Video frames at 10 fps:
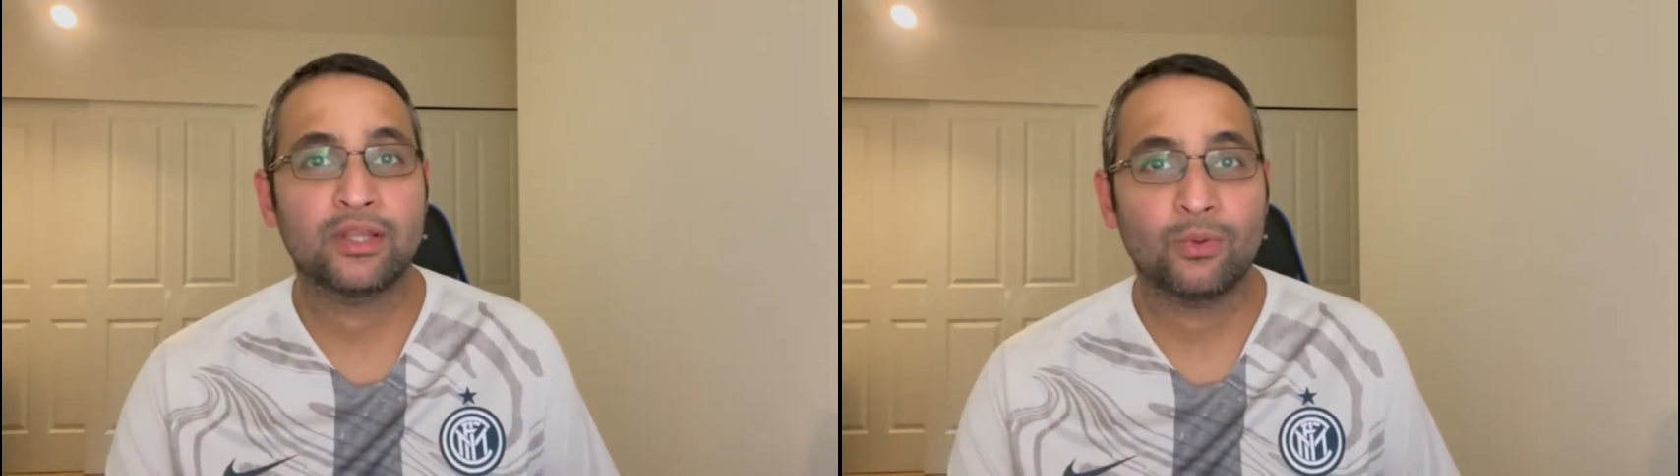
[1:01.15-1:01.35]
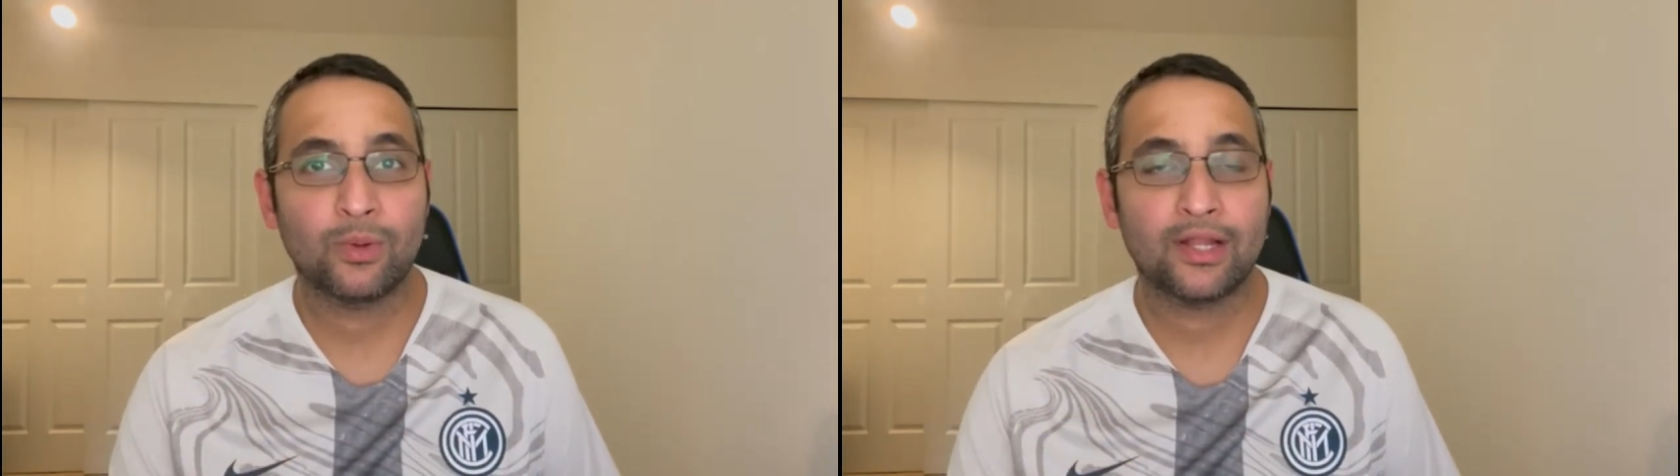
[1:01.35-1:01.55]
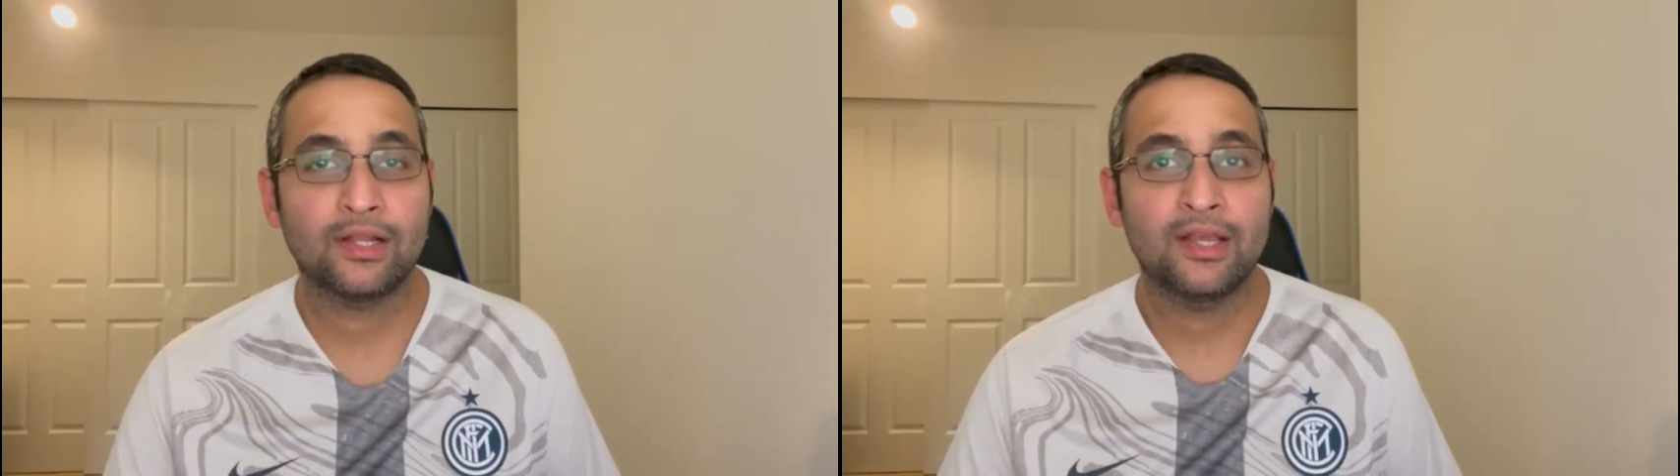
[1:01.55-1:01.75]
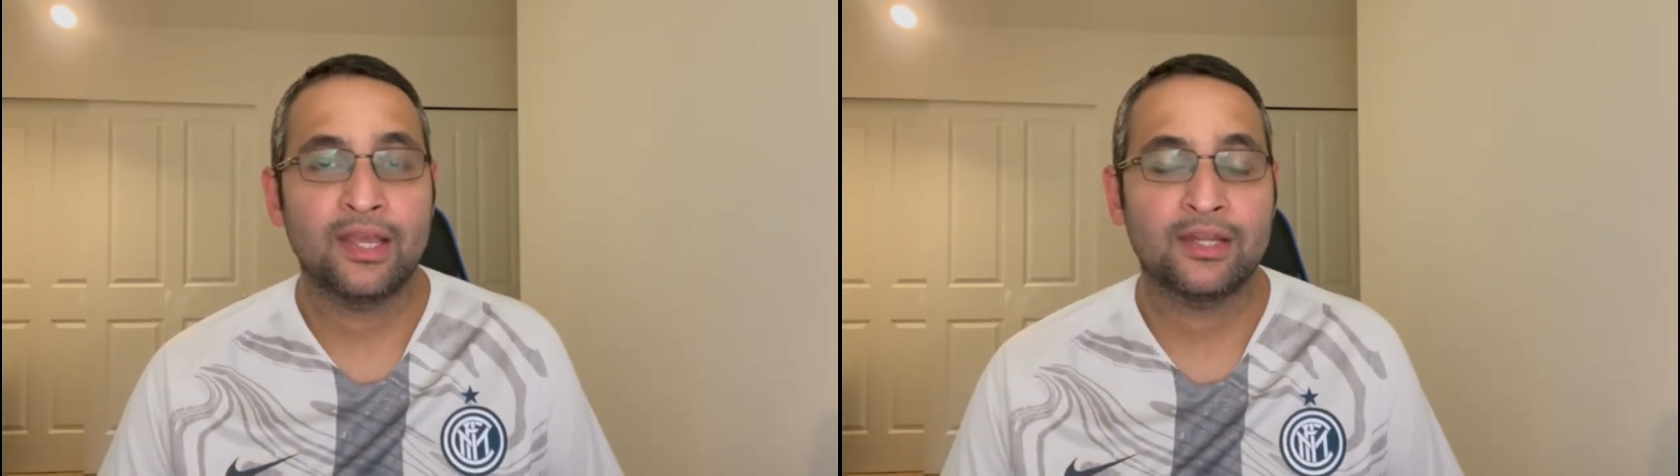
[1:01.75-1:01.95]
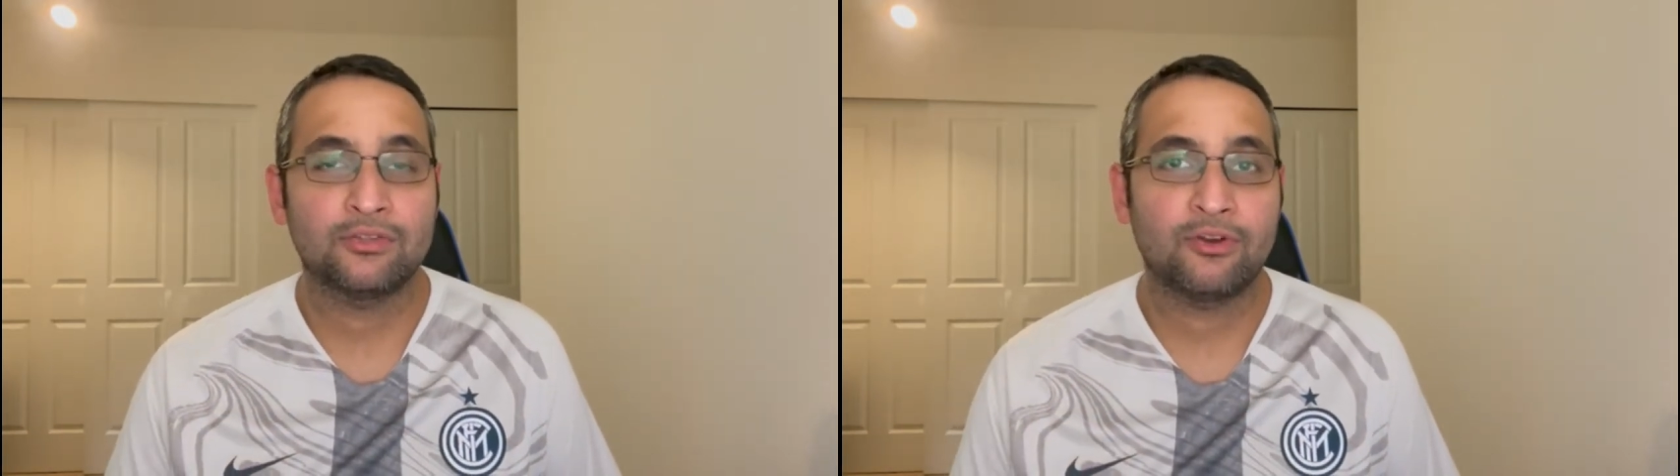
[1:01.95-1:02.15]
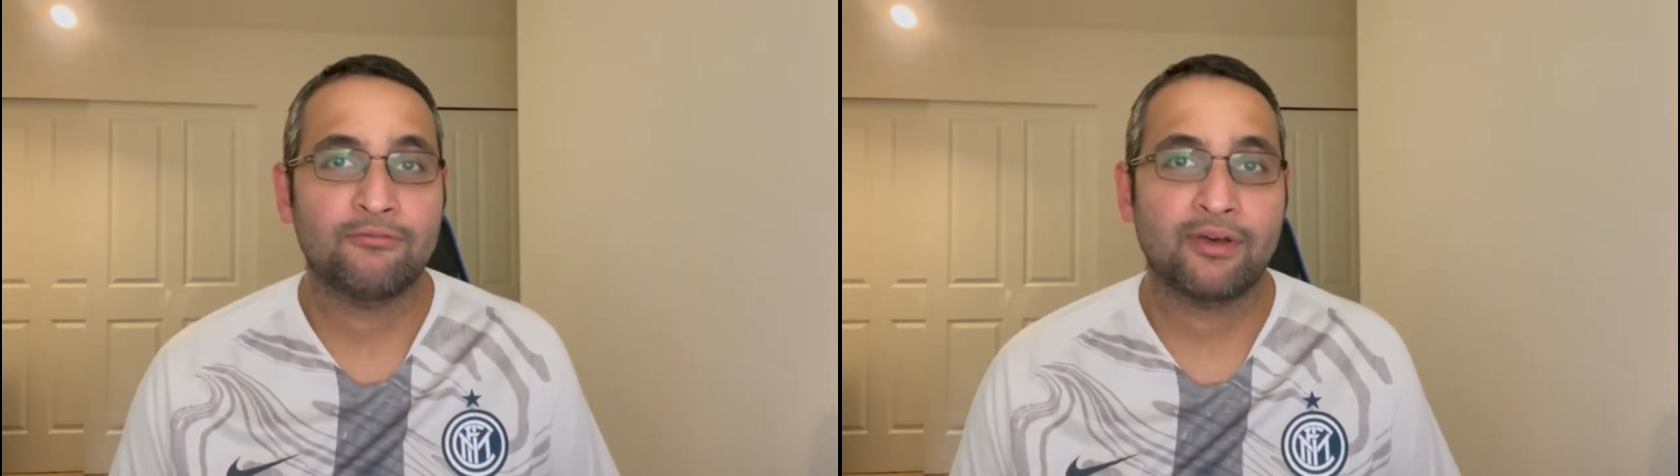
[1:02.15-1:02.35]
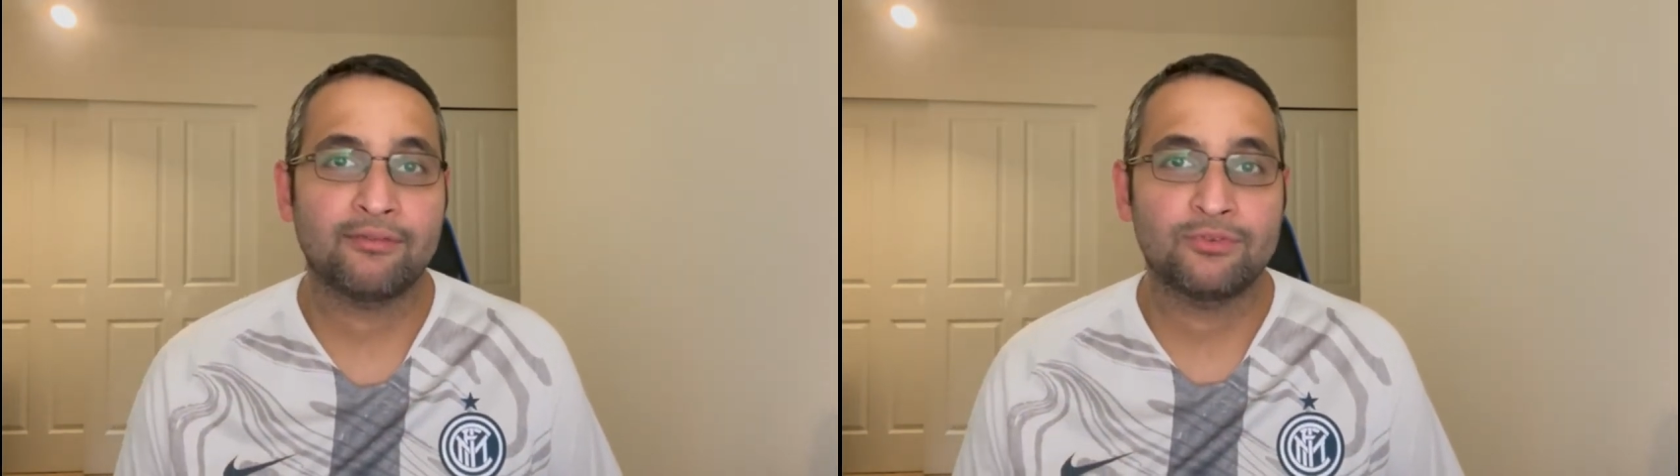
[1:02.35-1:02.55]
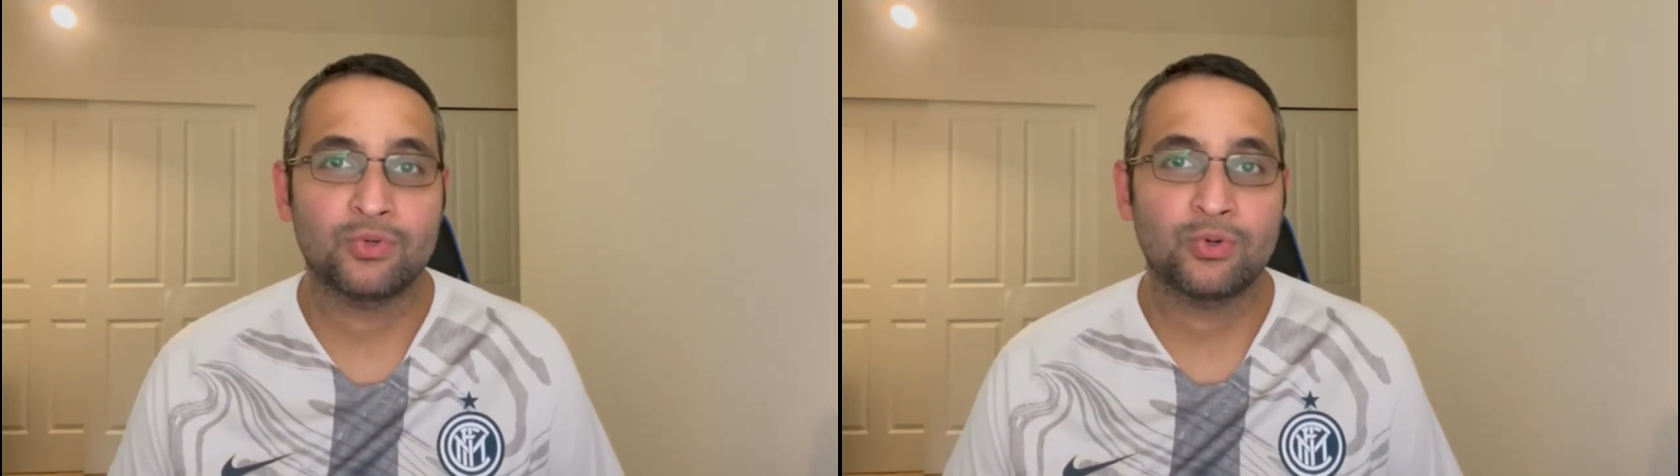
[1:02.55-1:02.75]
well in a 3-5-2.